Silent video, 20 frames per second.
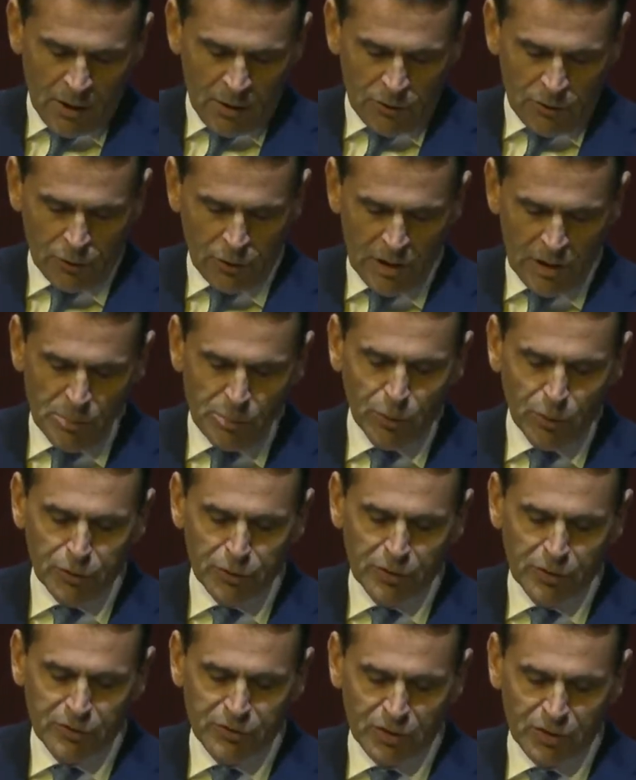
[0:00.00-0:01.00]
The
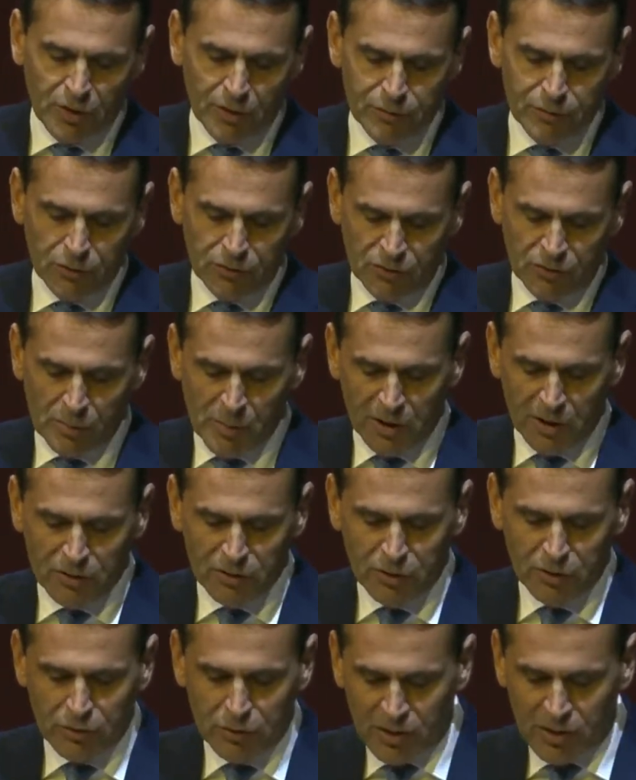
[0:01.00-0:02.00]
importance of the
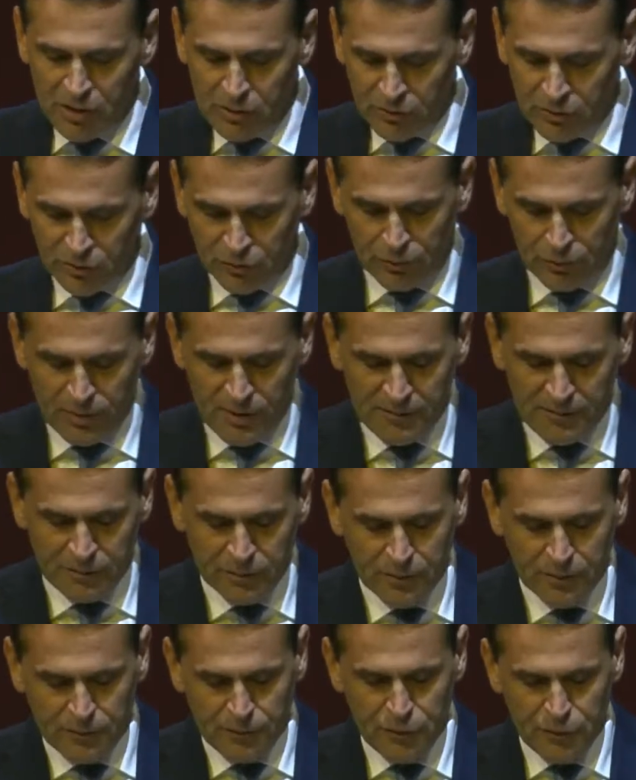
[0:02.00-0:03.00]
semiconductor industry for
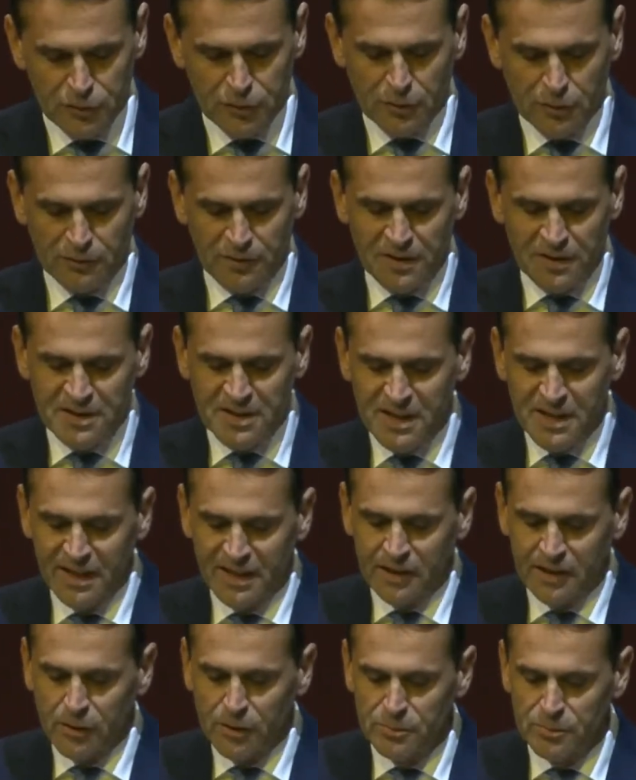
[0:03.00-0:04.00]
the future of India
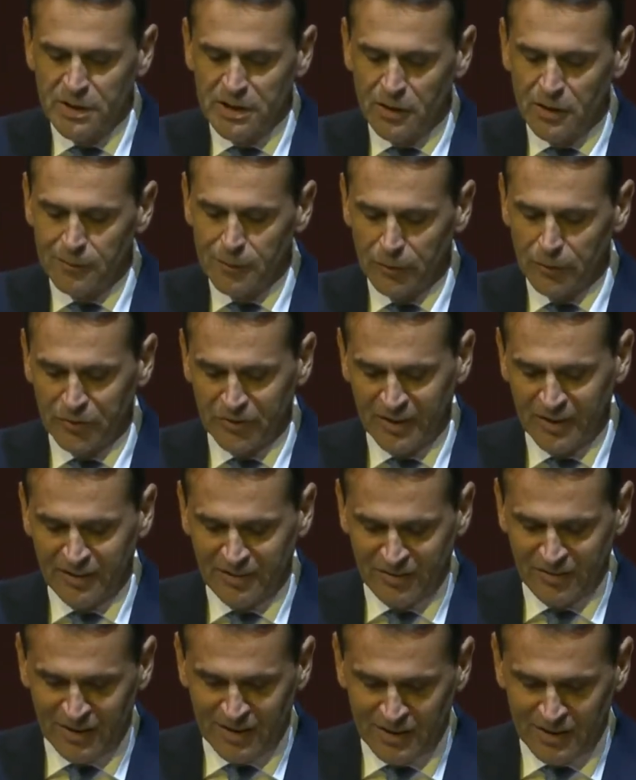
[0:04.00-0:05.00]
cannot be
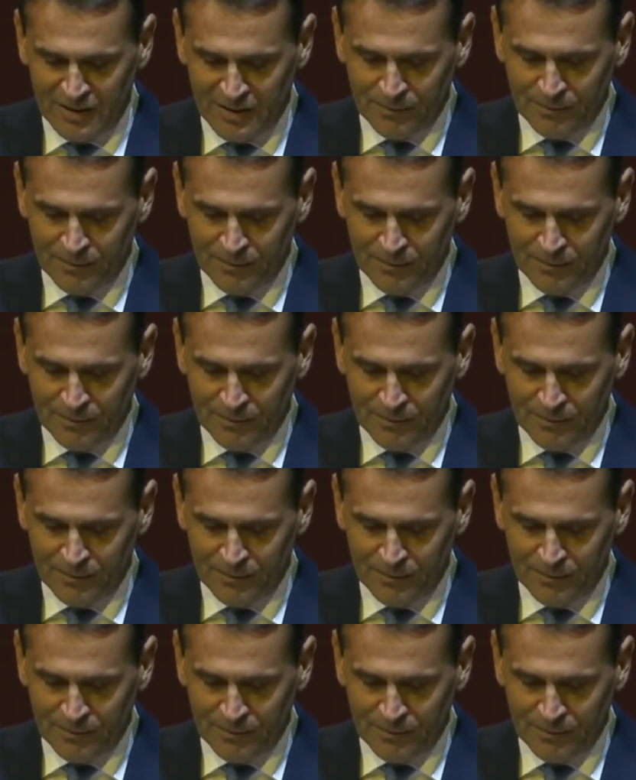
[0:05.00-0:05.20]
overstated.